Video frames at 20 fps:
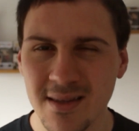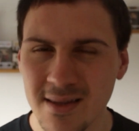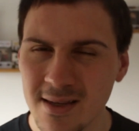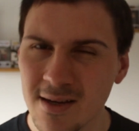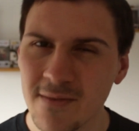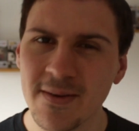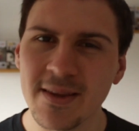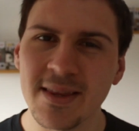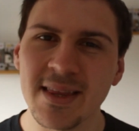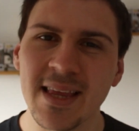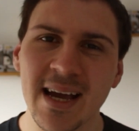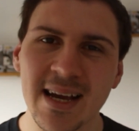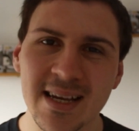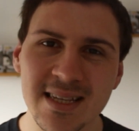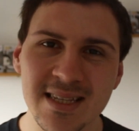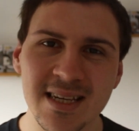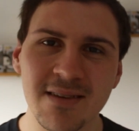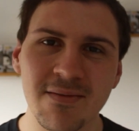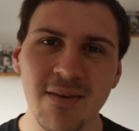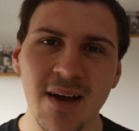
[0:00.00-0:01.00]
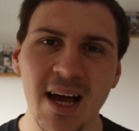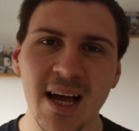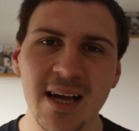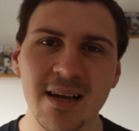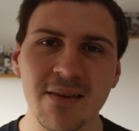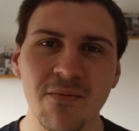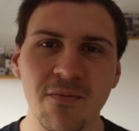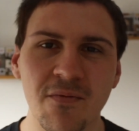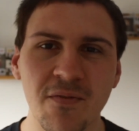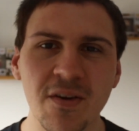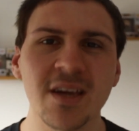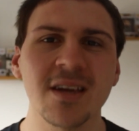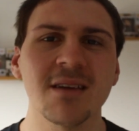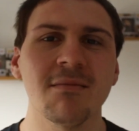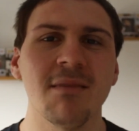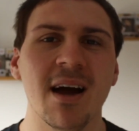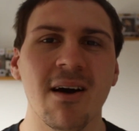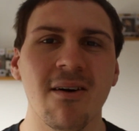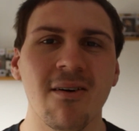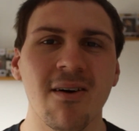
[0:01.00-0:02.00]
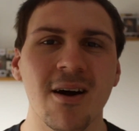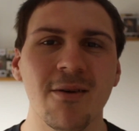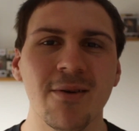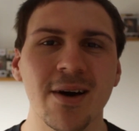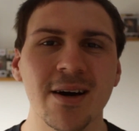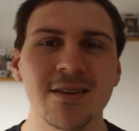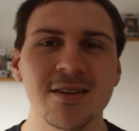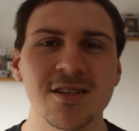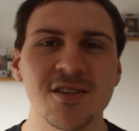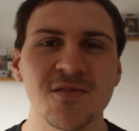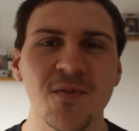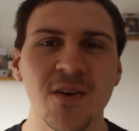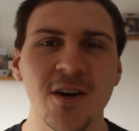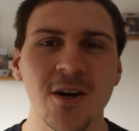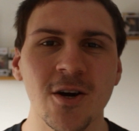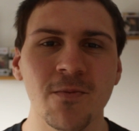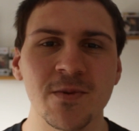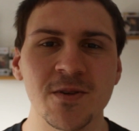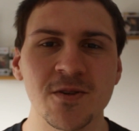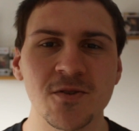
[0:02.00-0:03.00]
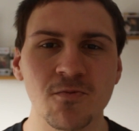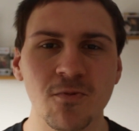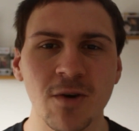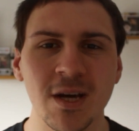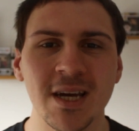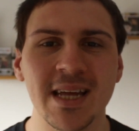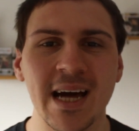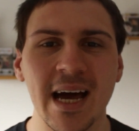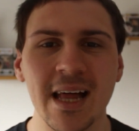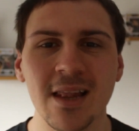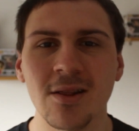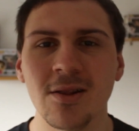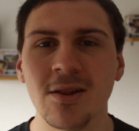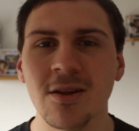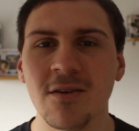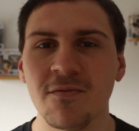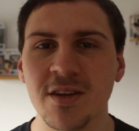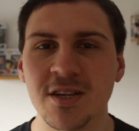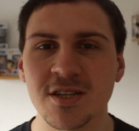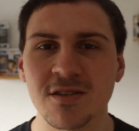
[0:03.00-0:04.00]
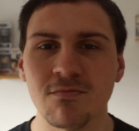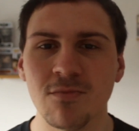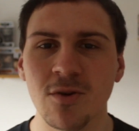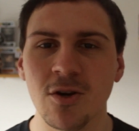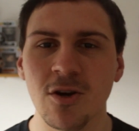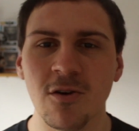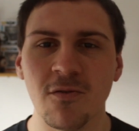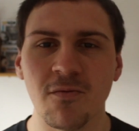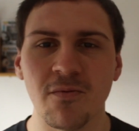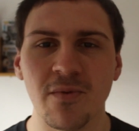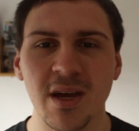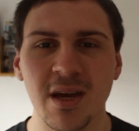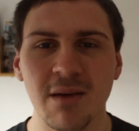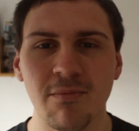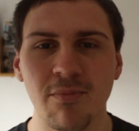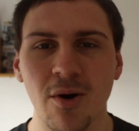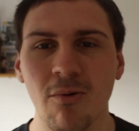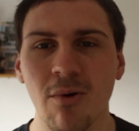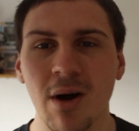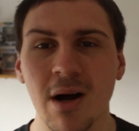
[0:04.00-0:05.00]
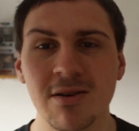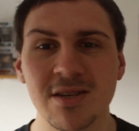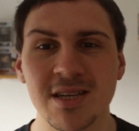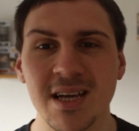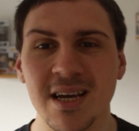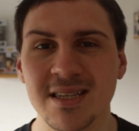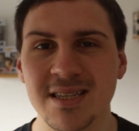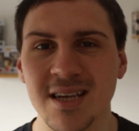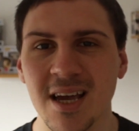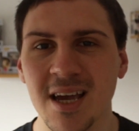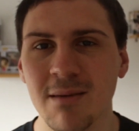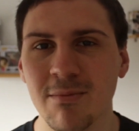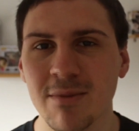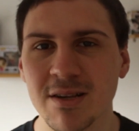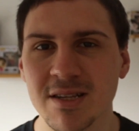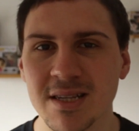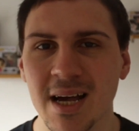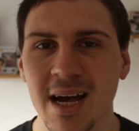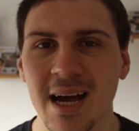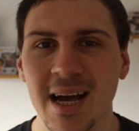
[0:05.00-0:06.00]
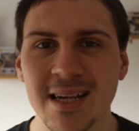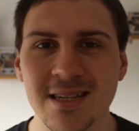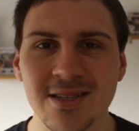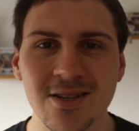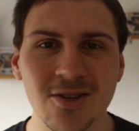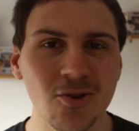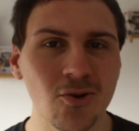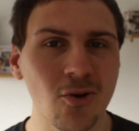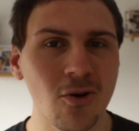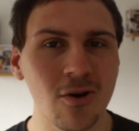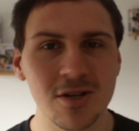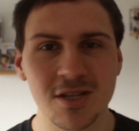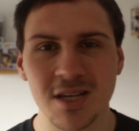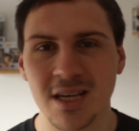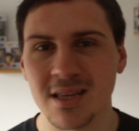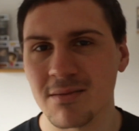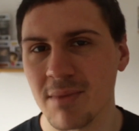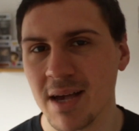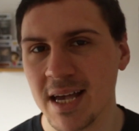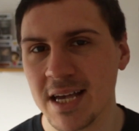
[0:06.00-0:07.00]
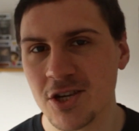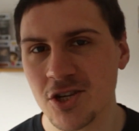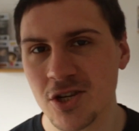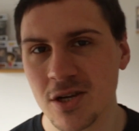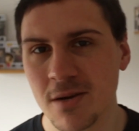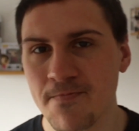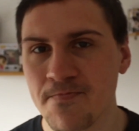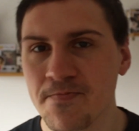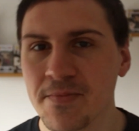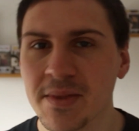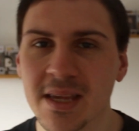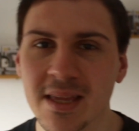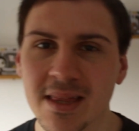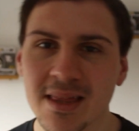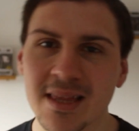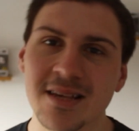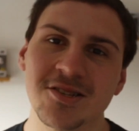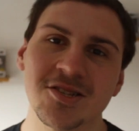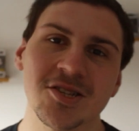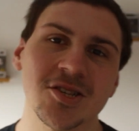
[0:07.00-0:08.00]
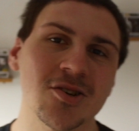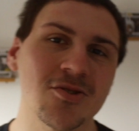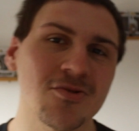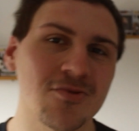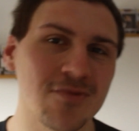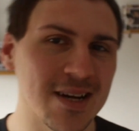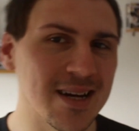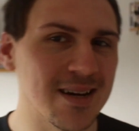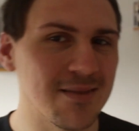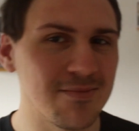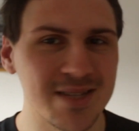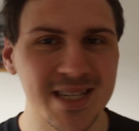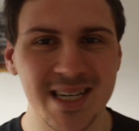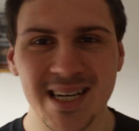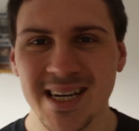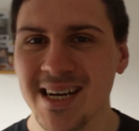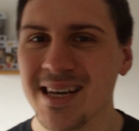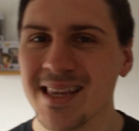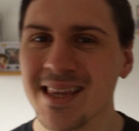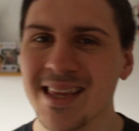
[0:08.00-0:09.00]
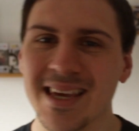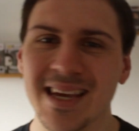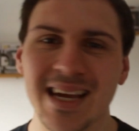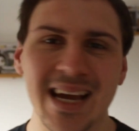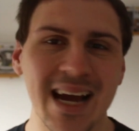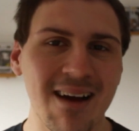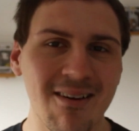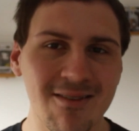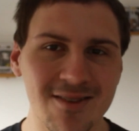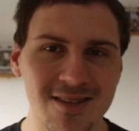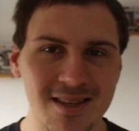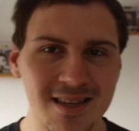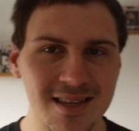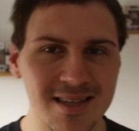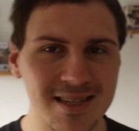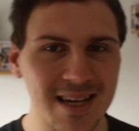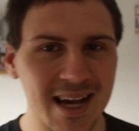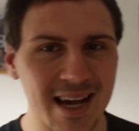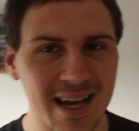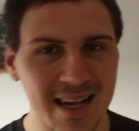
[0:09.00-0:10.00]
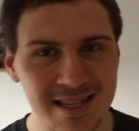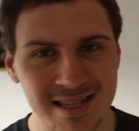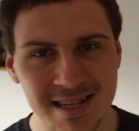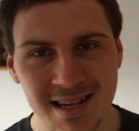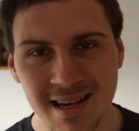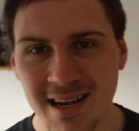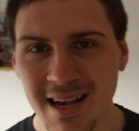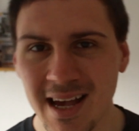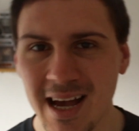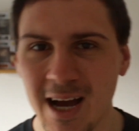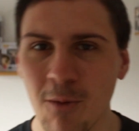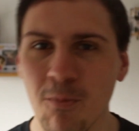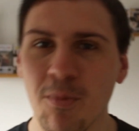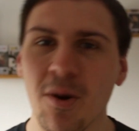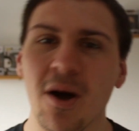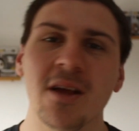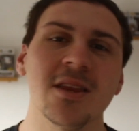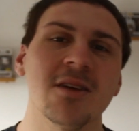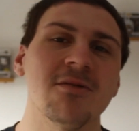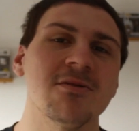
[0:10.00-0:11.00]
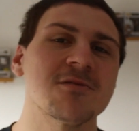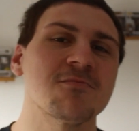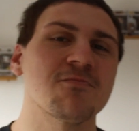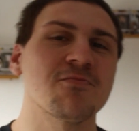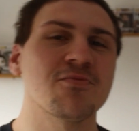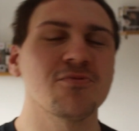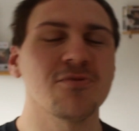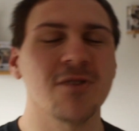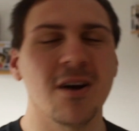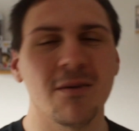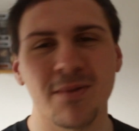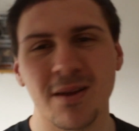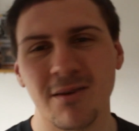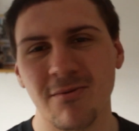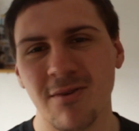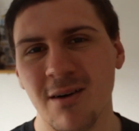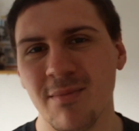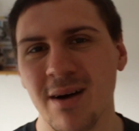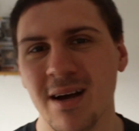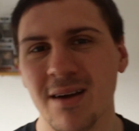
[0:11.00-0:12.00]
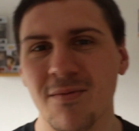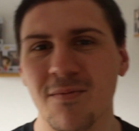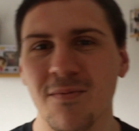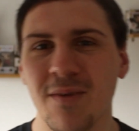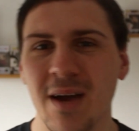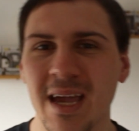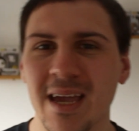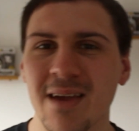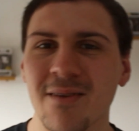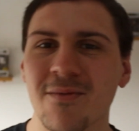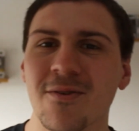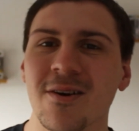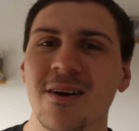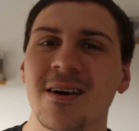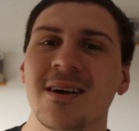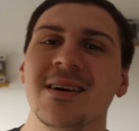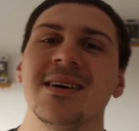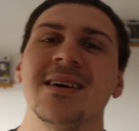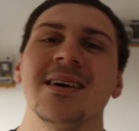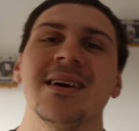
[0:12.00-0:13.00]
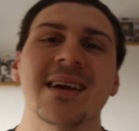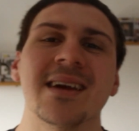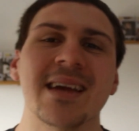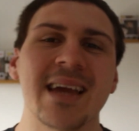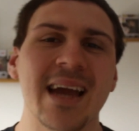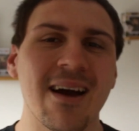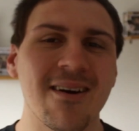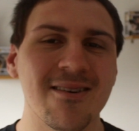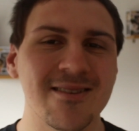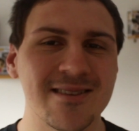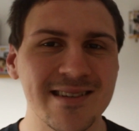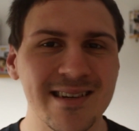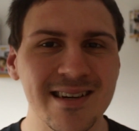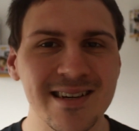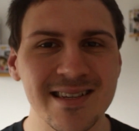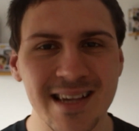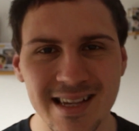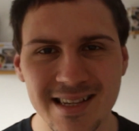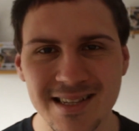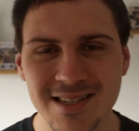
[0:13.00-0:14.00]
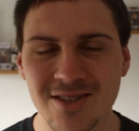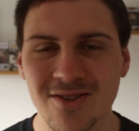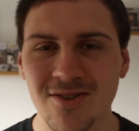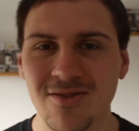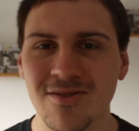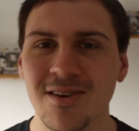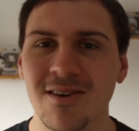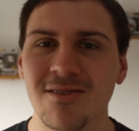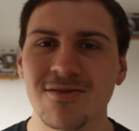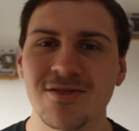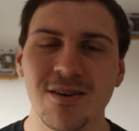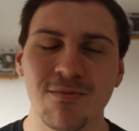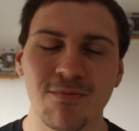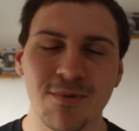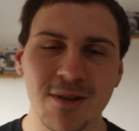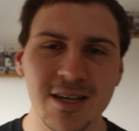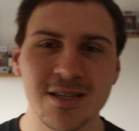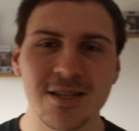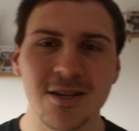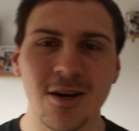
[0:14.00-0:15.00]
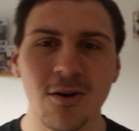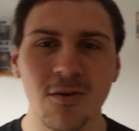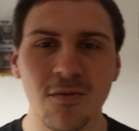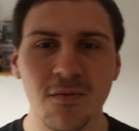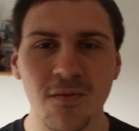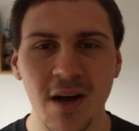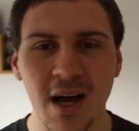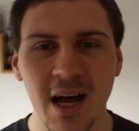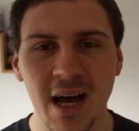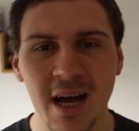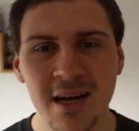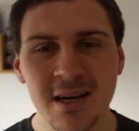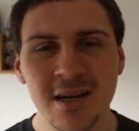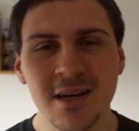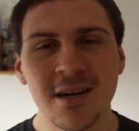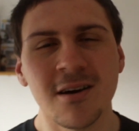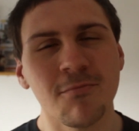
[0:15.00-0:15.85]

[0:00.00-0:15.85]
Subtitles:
nothing negative I can think about this film. This is weird. I love this movie, but what else can I tell you besides the gorgeous animation, the script, the character designs, how Ponyo is probably one of my favourite characters in Studio Ghibli so far.